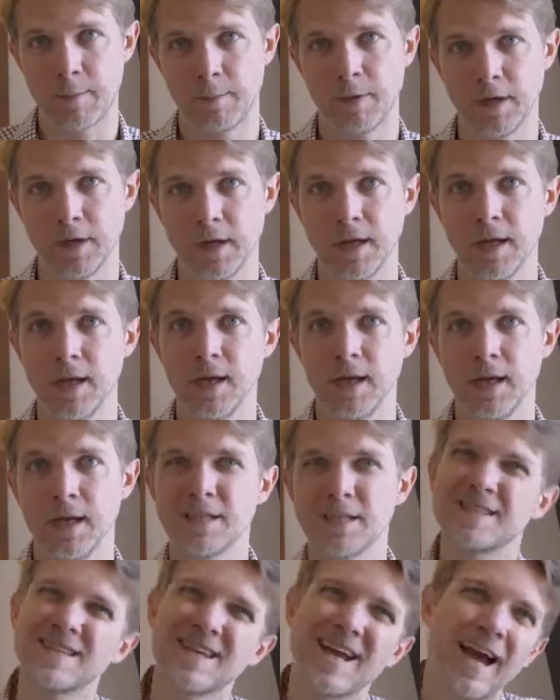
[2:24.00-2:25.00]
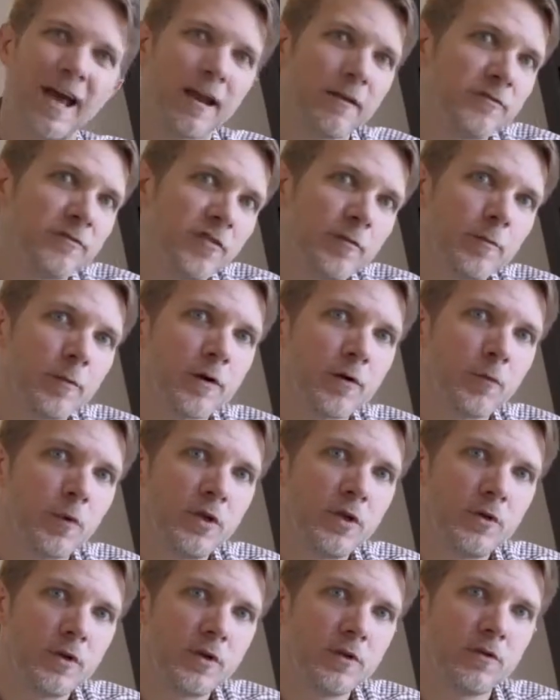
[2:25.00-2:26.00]
happen. It's kind of similar to
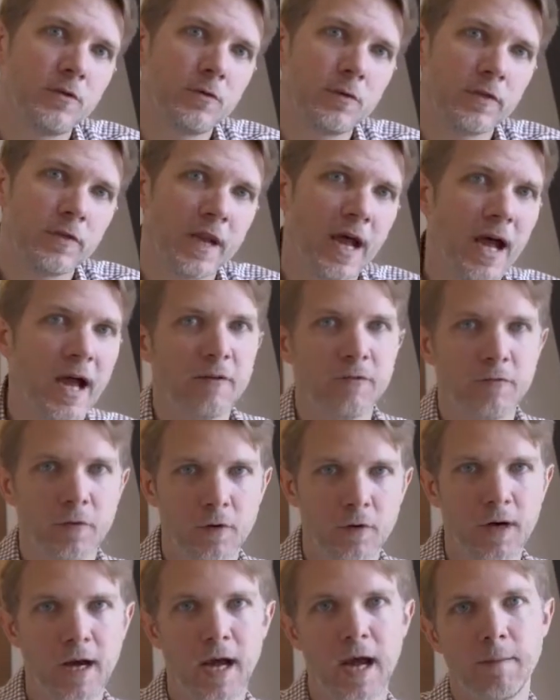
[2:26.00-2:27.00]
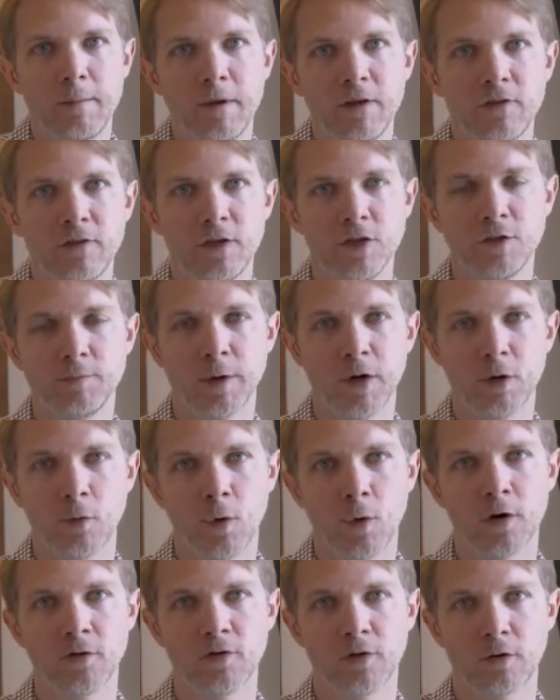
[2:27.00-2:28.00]
what you can do with an iPhone and iMessage, but
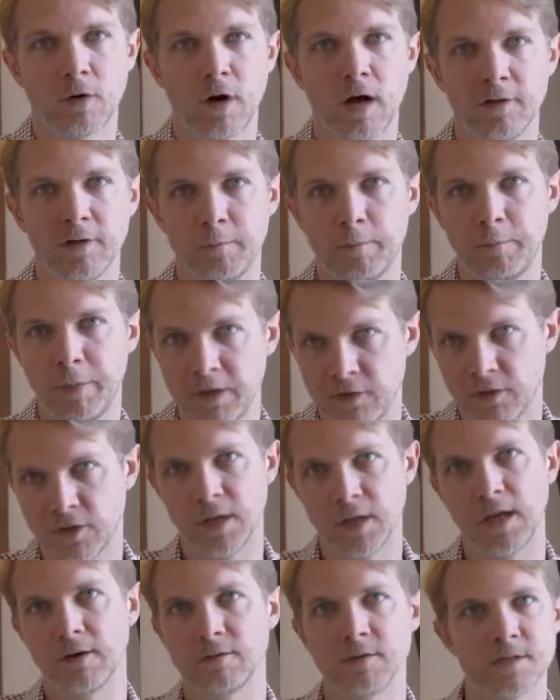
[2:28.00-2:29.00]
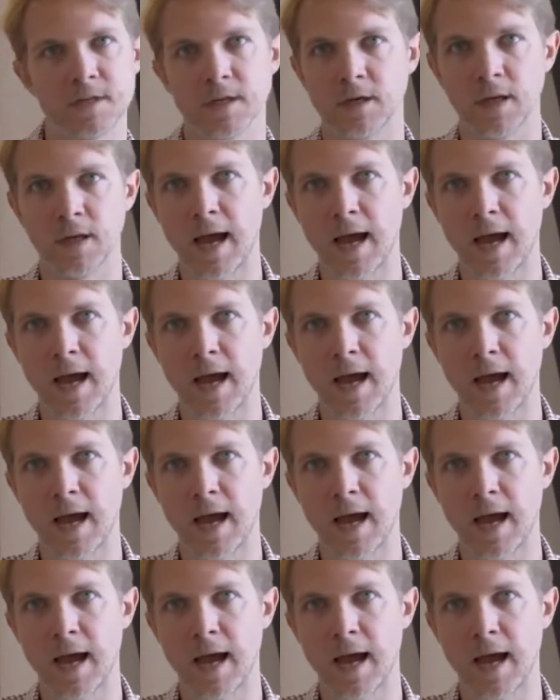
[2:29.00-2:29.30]
it works across basically every